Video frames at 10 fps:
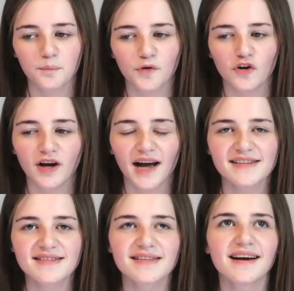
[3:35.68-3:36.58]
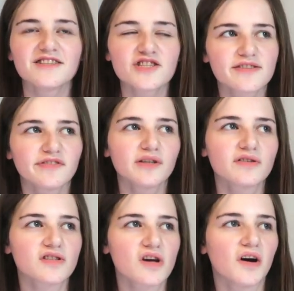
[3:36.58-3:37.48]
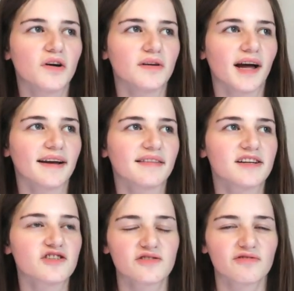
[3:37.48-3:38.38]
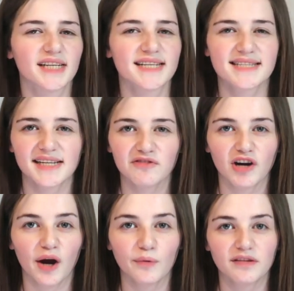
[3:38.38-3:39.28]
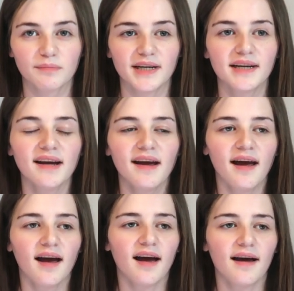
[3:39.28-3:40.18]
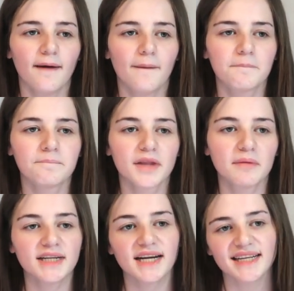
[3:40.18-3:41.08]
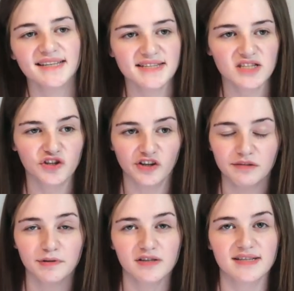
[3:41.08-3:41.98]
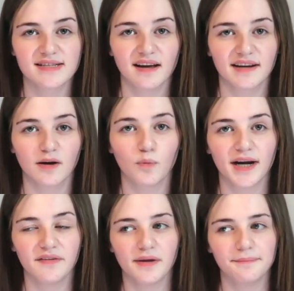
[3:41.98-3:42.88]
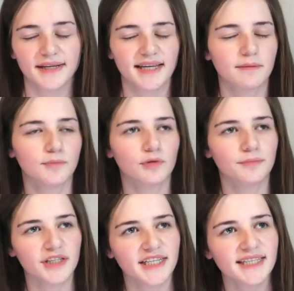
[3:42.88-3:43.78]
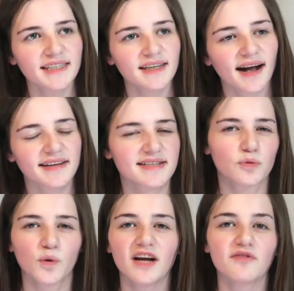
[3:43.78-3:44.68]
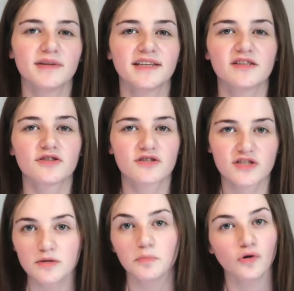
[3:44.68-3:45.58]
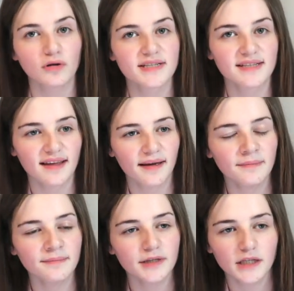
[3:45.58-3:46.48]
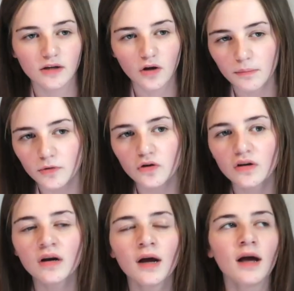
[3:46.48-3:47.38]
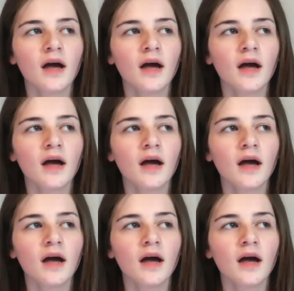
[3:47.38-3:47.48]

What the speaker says: But I just feel so like that doesn't really sit right with me. I mean, I guess it's good because it's like a way of them making more money and it's a way of me supporting them a lot more,